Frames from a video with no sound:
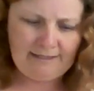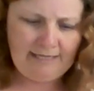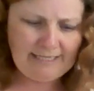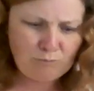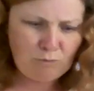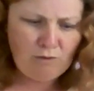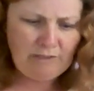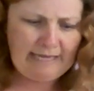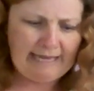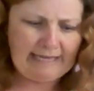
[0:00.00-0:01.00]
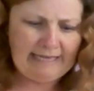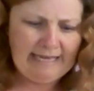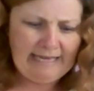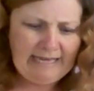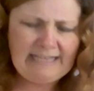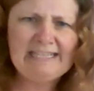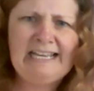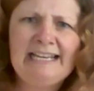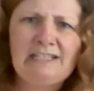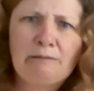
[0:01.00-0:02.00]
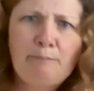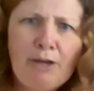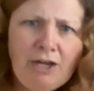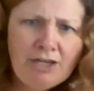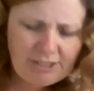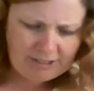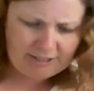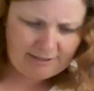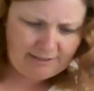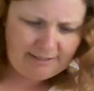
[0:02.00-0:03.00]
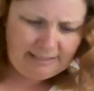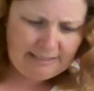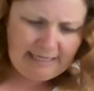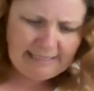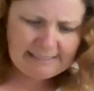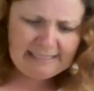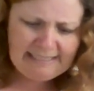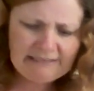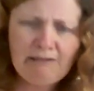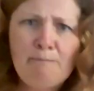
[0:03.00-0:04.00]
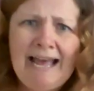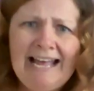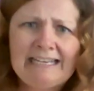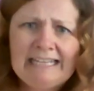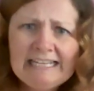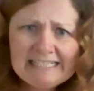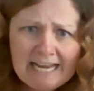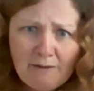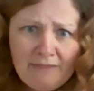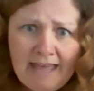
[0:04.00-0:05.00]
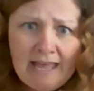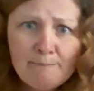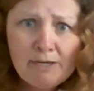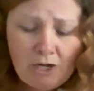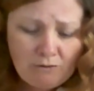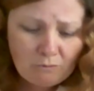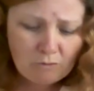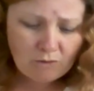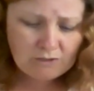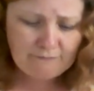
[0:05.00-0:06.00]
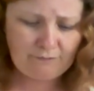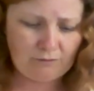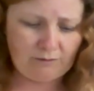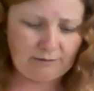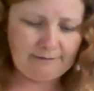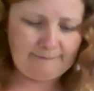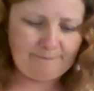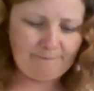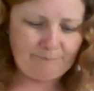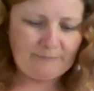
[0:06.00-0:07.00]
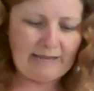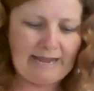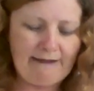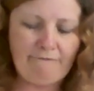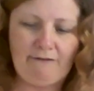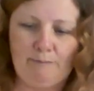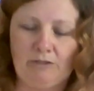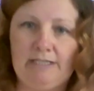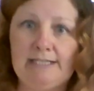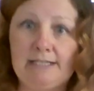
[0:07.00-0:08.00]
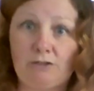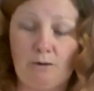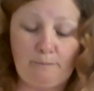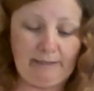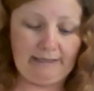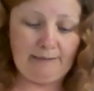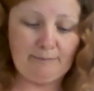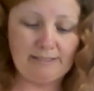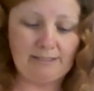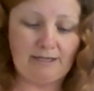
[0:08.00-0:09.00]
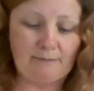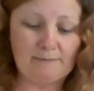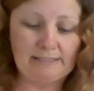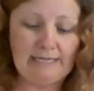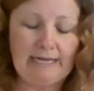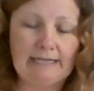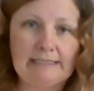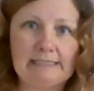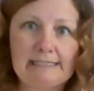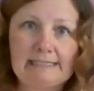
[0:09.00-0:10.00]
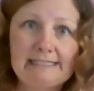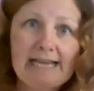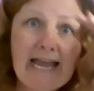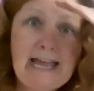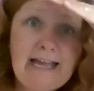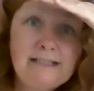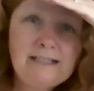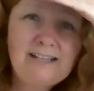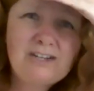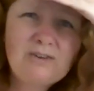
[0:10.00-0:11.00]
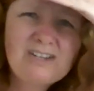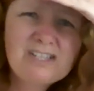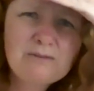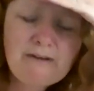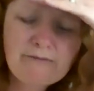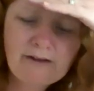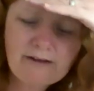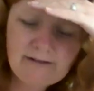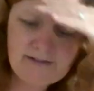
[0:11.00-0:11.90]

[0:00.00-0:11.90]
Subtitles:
He's walking! It's a little person! It's a little man down there below the waterfall!" Everybody stopped picking buttercups and stared across the river.